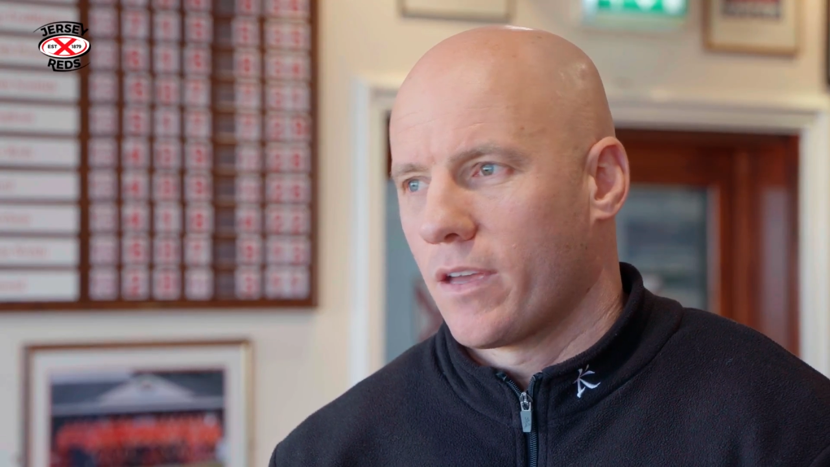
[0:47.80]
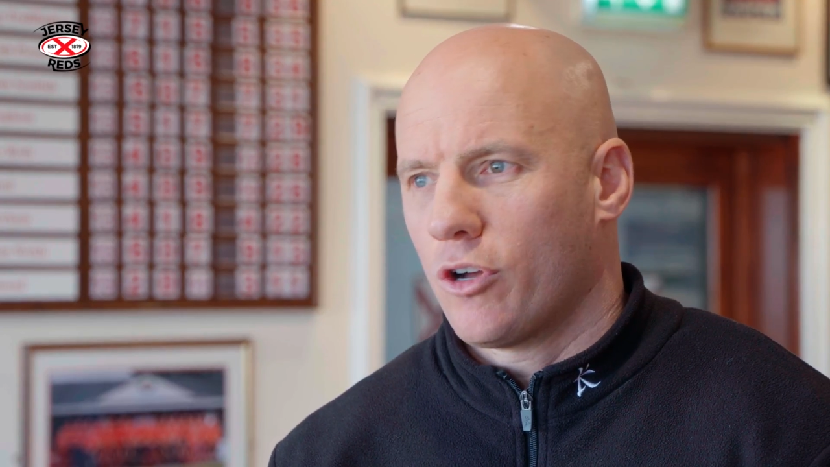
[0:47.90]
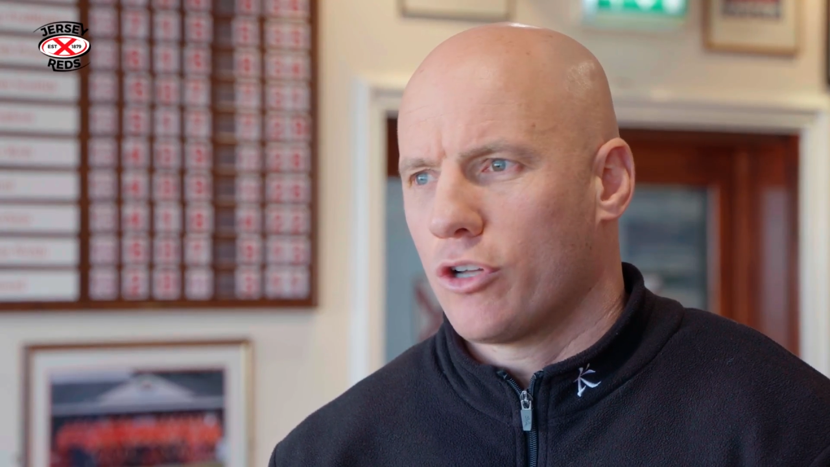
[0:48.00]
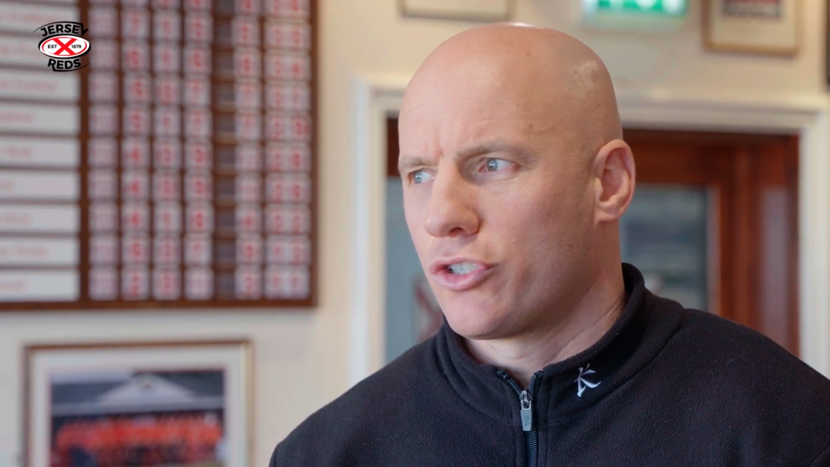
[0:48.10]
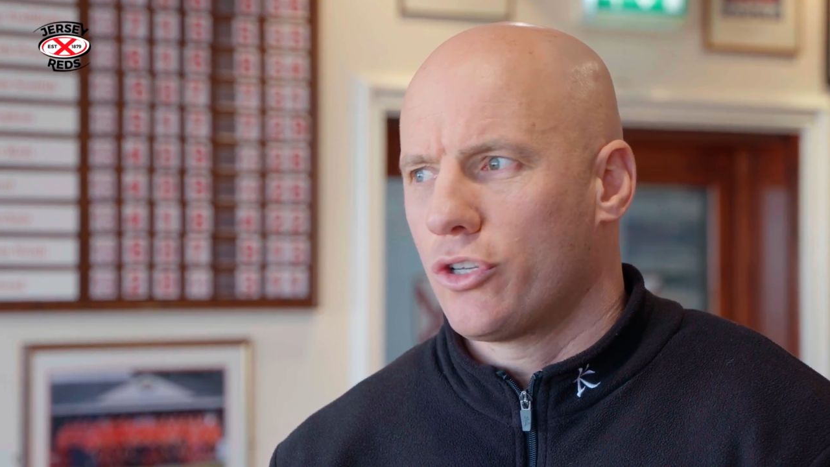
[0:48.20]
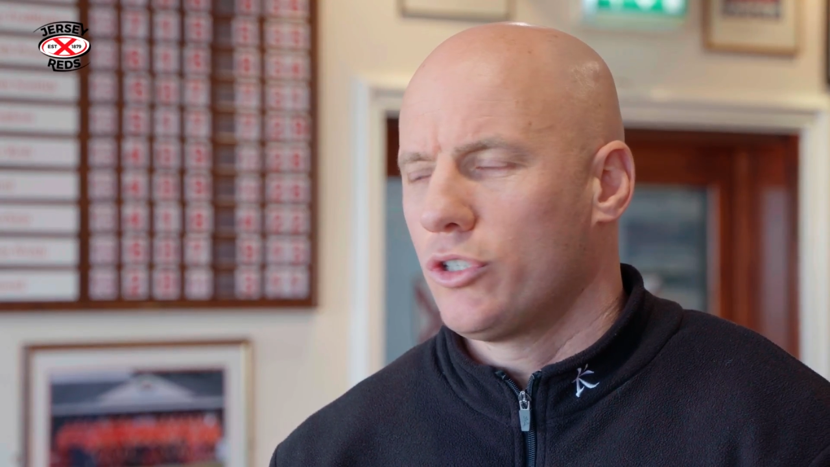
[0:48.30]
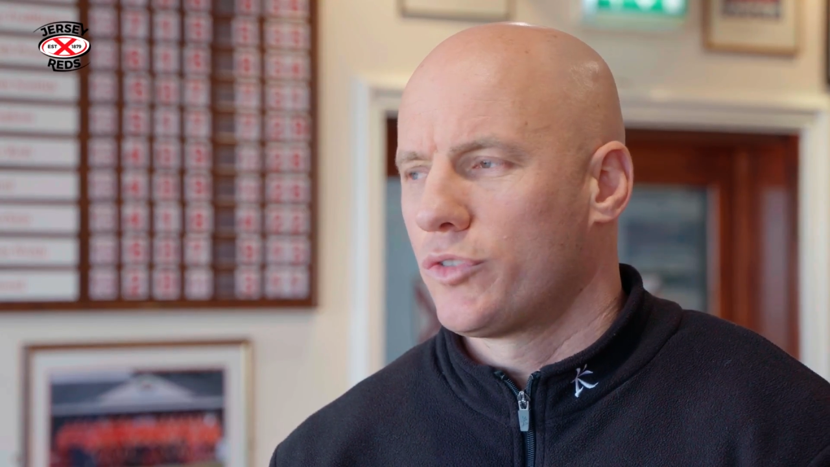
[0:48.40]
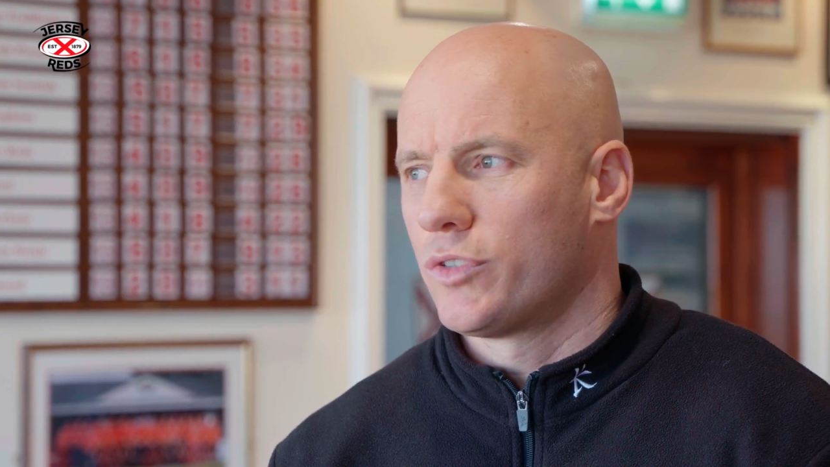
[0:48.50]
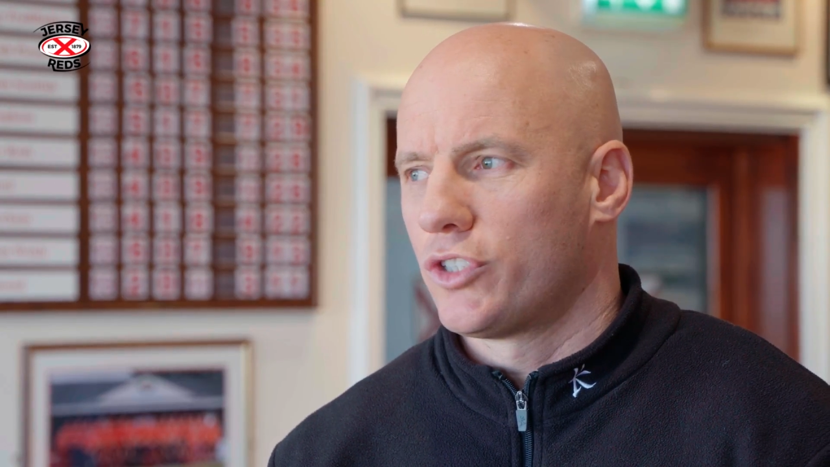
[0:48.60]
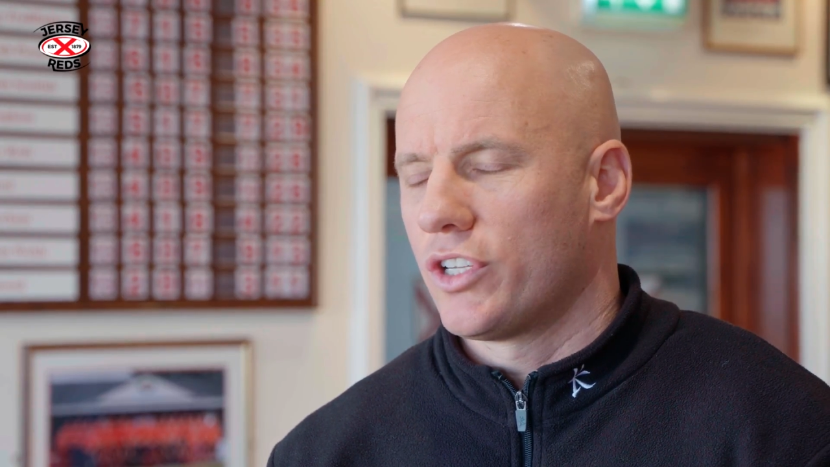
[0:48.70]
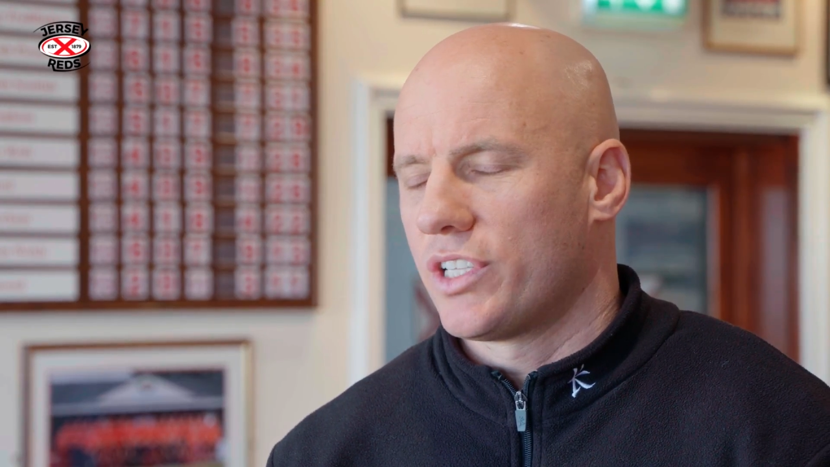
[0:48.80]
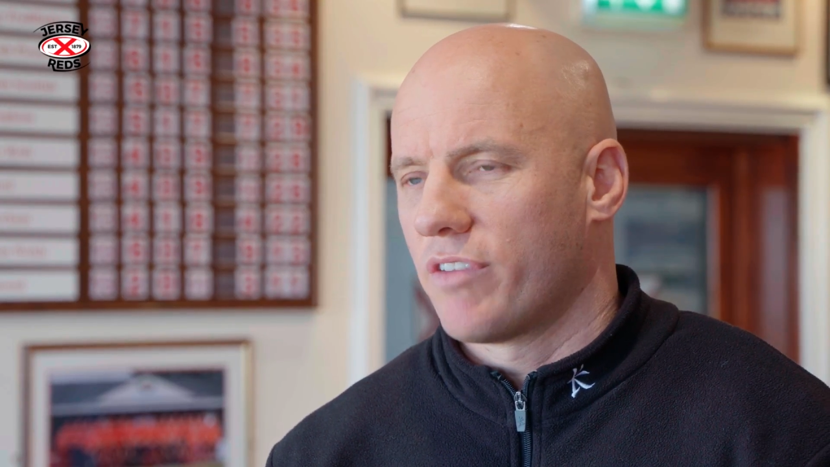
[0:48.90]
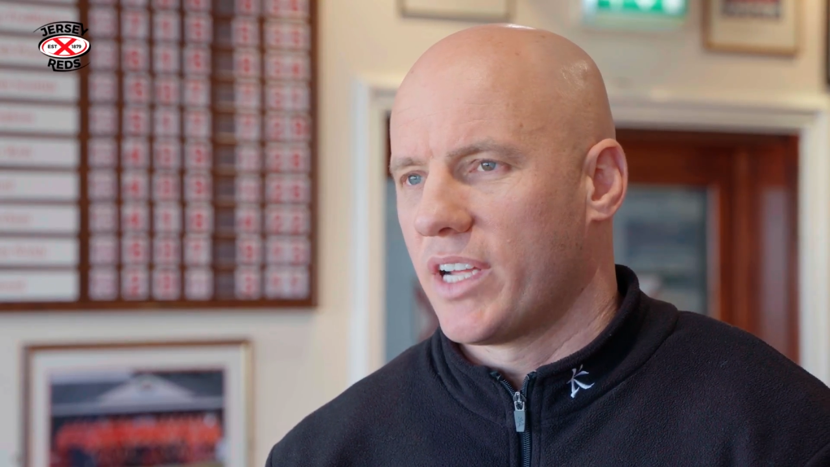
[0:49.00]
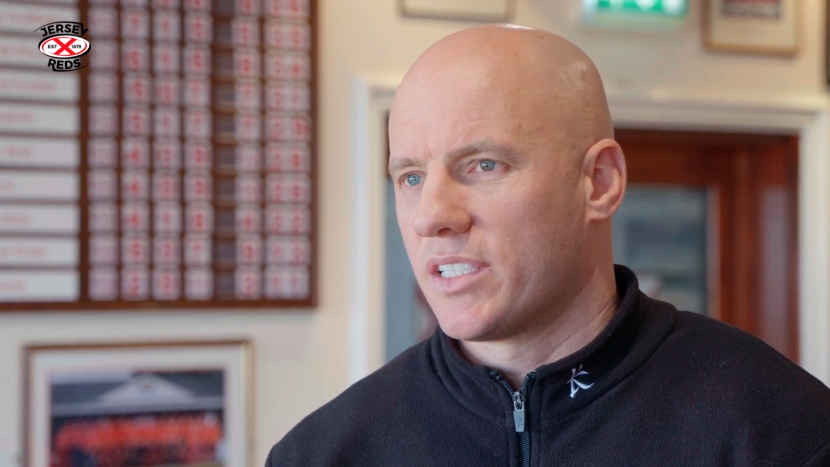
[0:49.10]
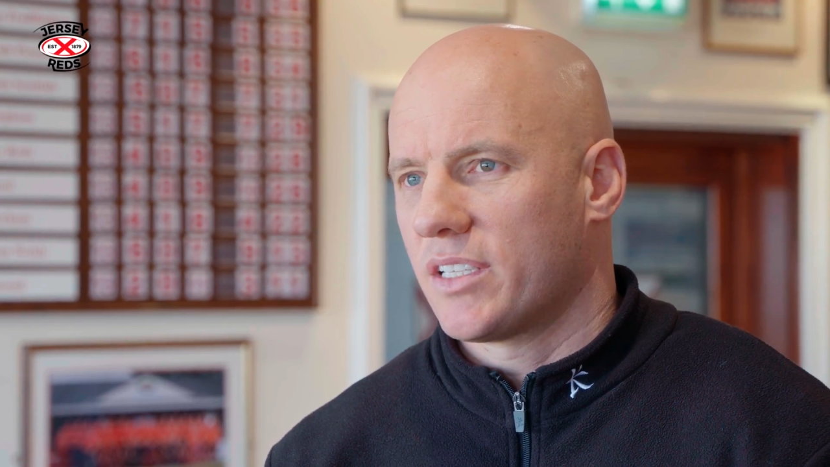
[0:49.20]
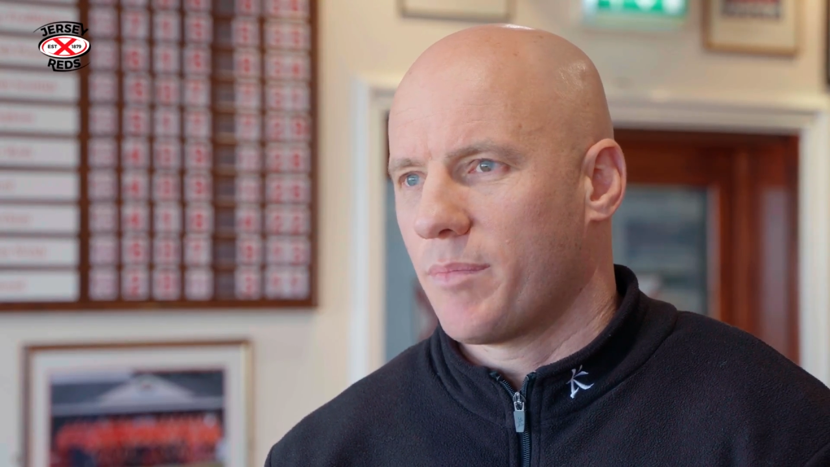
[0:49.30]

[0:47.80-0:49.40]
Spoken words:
Oh, it's huge for Jersey Reds.